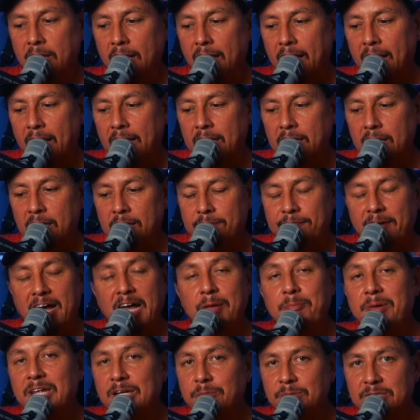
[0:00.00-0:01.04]
And if I
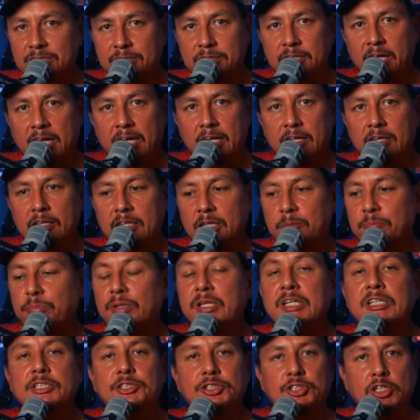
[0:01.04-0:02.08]
made a mistake, then
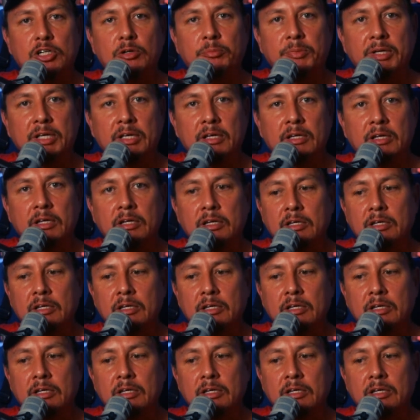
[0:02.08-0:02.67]
please show me.